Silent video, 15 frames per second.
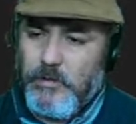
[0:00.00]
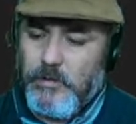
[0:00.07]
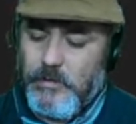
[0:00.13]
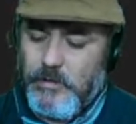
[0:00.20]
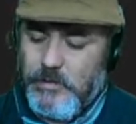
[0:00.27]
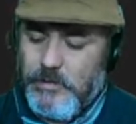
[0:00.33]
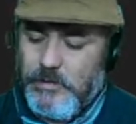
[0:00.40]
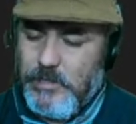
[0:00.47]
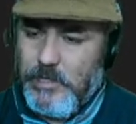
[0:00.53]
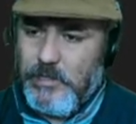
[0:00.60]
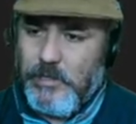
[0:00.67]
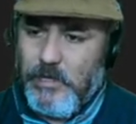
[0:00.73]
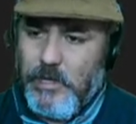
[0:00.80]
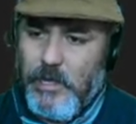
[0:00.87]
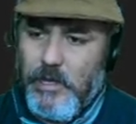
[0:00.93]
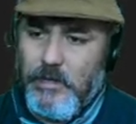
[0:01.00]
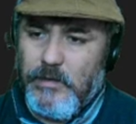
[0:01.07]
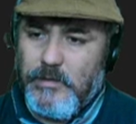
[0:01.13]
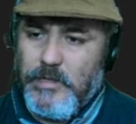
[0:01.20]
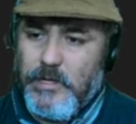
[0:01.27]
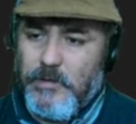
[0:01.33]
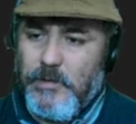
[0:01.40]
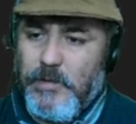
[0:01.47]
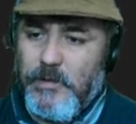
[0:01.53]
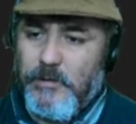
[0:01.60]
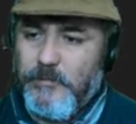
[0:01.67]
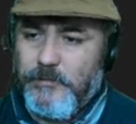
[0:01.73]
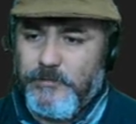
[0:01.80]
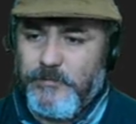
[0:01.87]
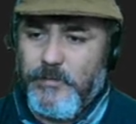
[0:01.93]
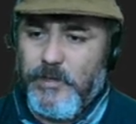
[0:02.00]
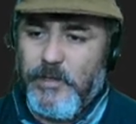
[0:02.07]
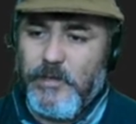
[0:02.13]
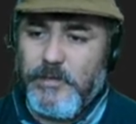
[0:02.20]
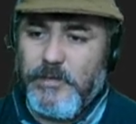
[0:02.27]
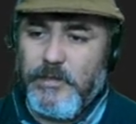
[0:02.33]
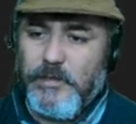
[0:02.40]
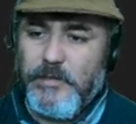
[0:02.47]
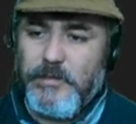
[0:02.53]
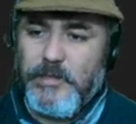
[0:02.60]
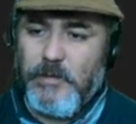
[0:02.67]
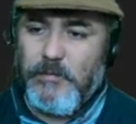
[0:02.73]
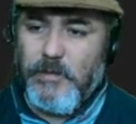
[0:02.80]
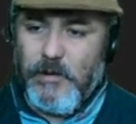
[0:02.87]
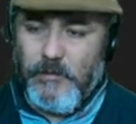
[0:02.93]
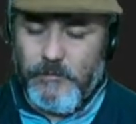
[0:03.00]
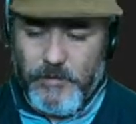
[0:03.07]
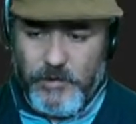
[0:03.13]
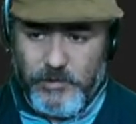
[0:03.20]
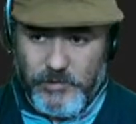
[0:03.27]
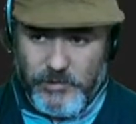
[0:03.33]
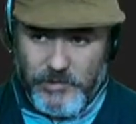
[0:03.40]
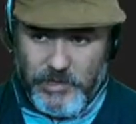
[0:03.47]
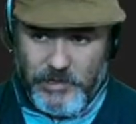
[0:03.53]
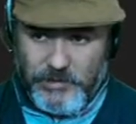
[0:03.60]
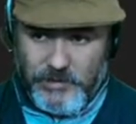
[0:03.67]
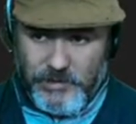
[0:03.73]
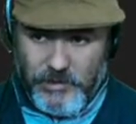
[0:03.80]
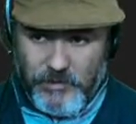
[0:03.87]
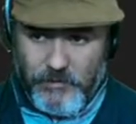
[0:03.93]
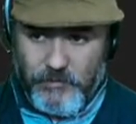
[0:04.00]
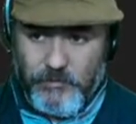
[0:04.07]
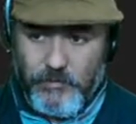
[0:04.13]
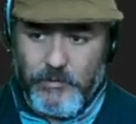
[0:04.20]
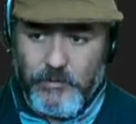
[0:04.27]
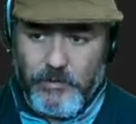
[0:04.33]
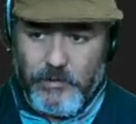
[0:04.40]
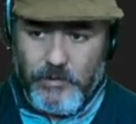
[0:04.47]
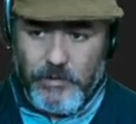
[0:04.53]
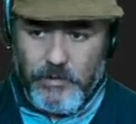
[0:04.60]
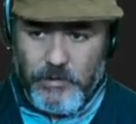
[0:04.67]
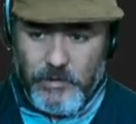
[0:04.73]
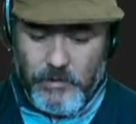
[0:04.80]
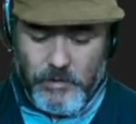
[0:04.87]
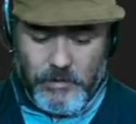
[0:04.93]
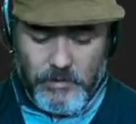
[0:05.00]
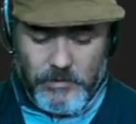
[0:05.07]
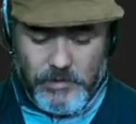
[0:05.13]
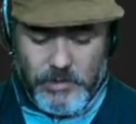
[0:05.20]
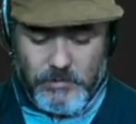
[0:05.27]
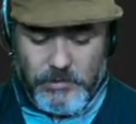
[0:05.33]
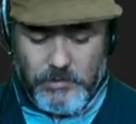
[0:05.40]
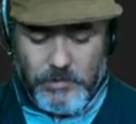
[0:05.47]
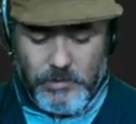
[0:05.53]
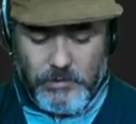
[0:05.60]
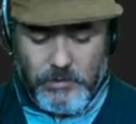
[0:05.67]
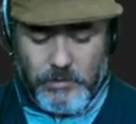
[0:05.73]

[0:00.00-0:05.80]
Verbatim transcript: set interval, in a set interval functionality of JavaScript